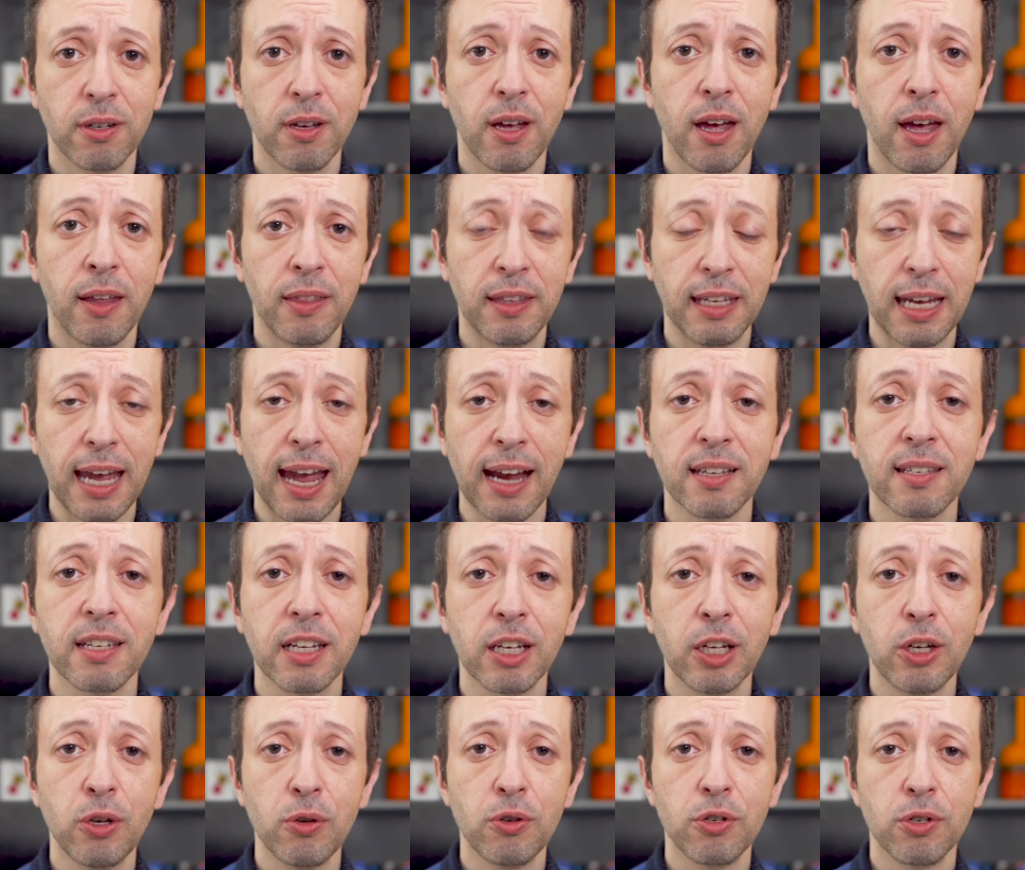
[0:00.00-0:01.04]
and the
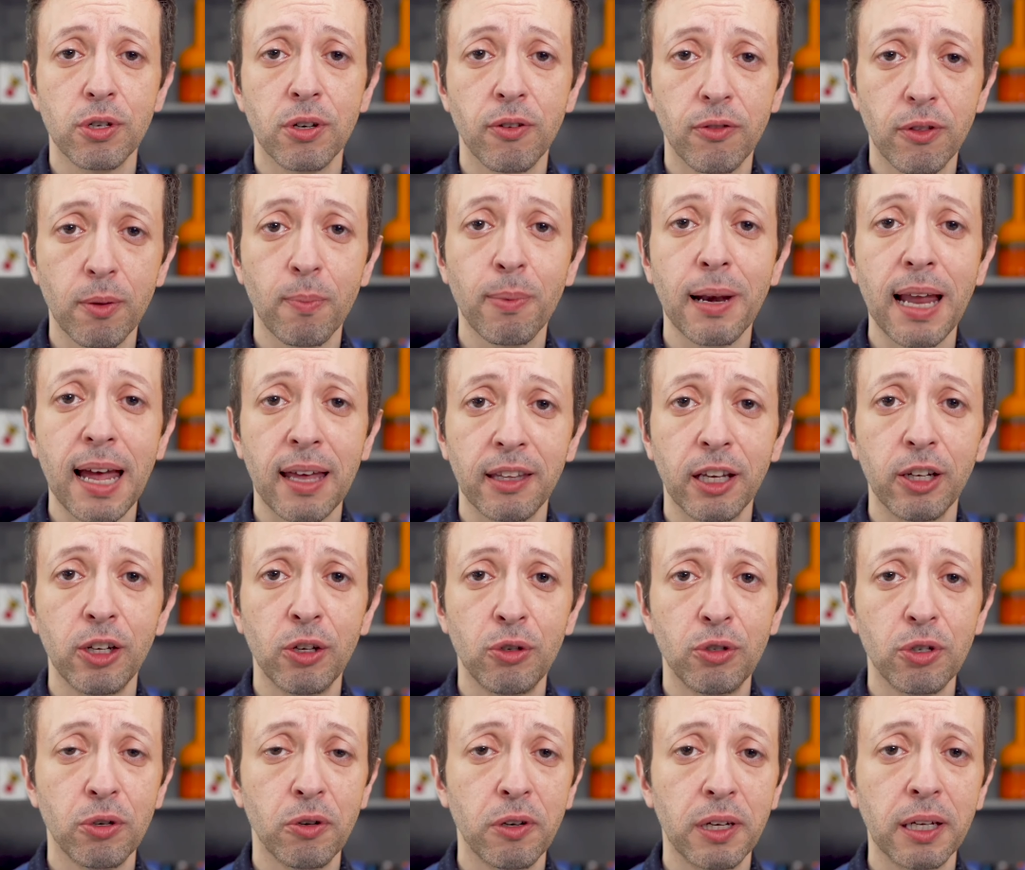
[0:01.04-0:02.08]
execution of the plan that you're
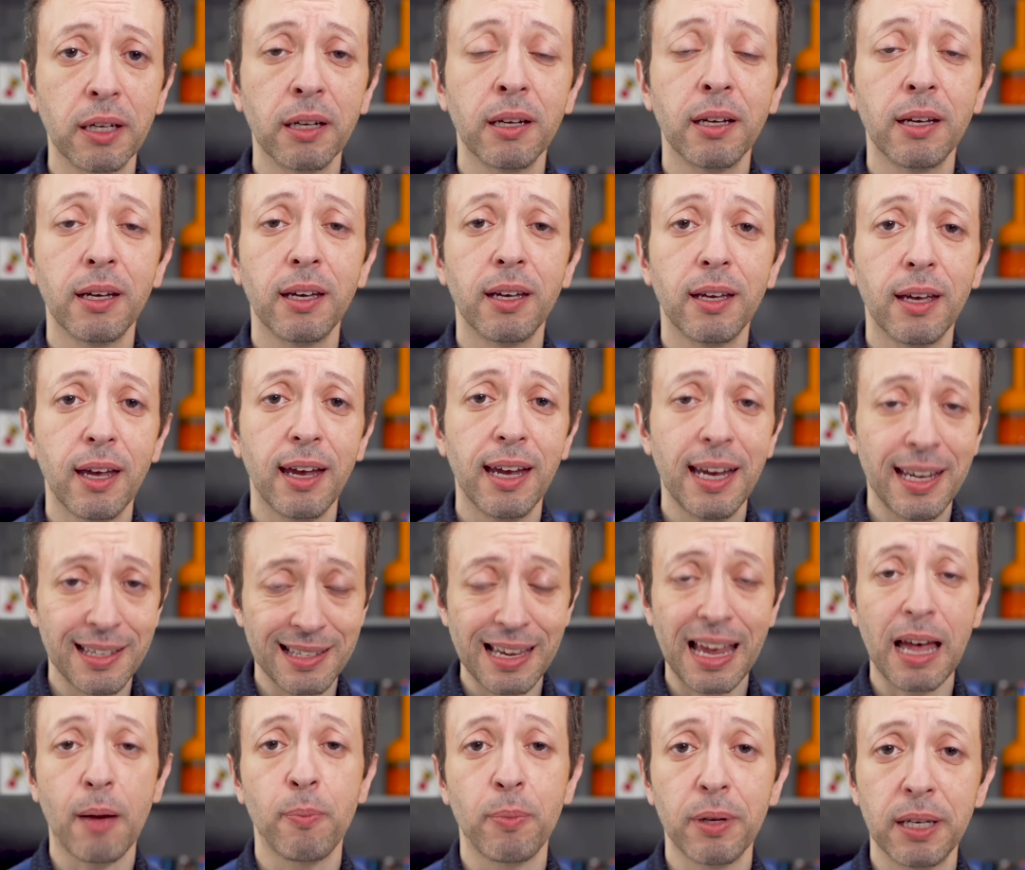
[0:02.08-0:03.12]
doing is
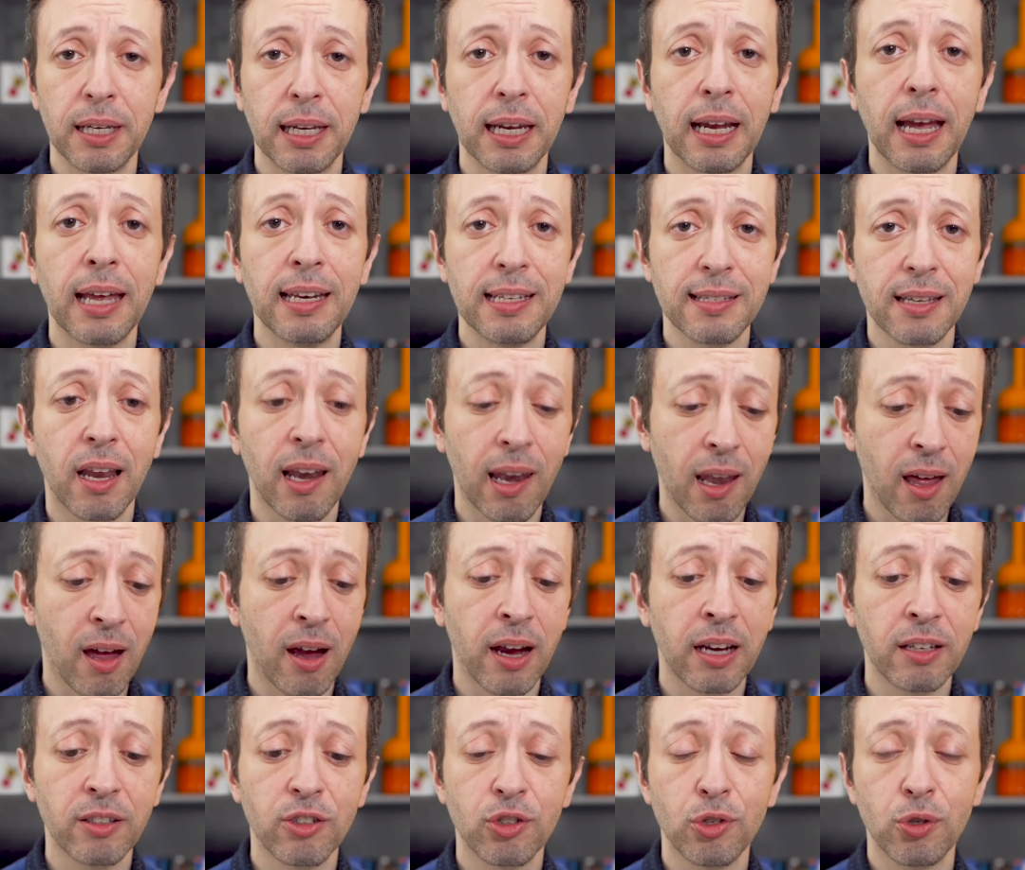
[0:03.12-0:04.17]
happening and is
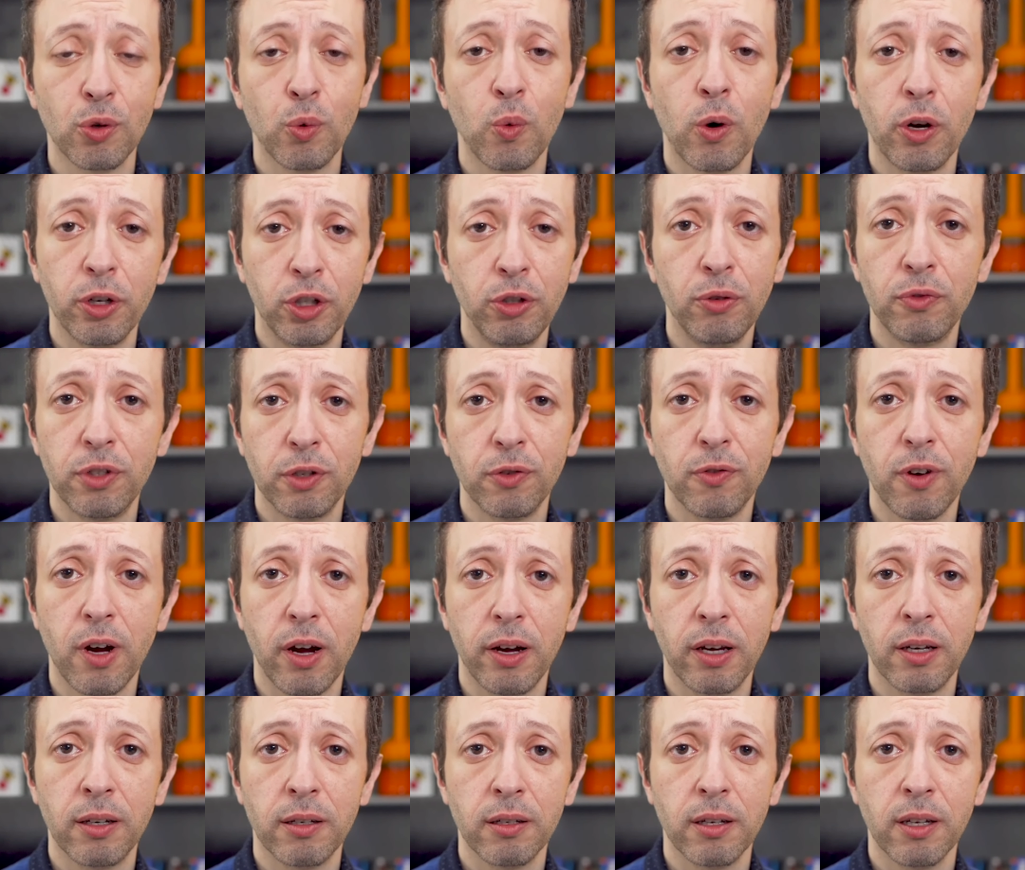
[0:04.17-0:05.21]
aligned to what you've
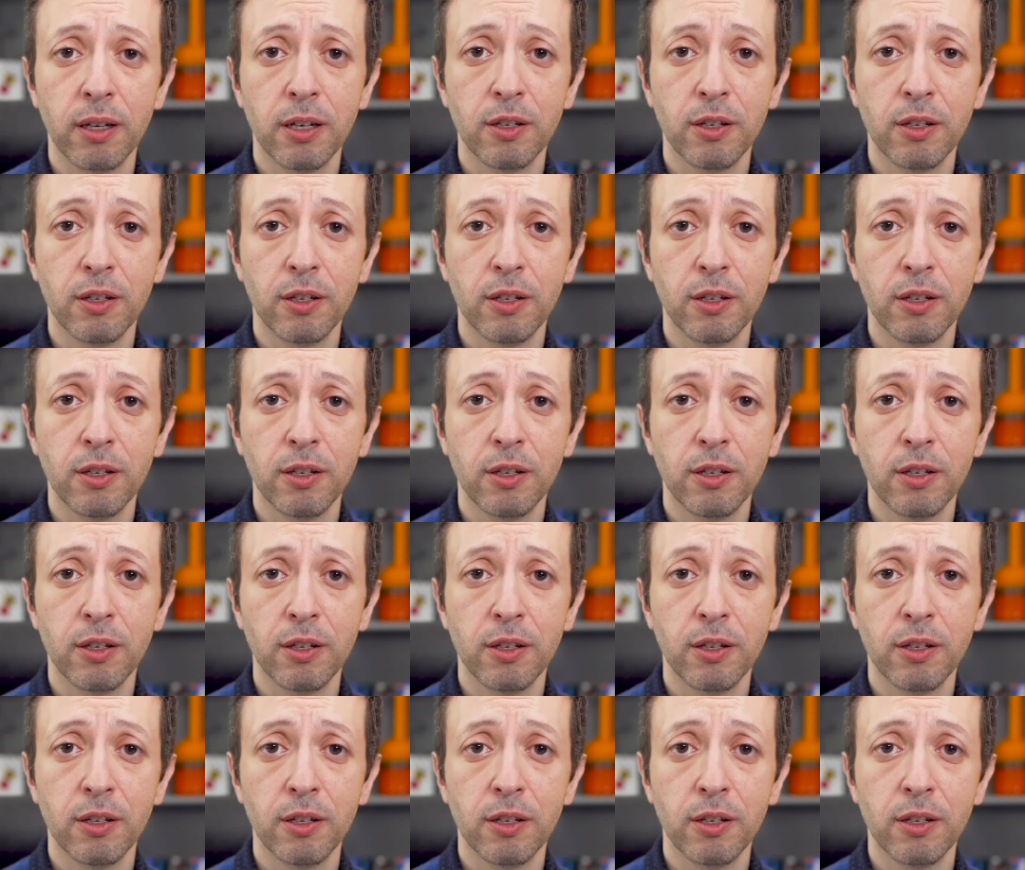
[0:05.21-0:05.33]
defined.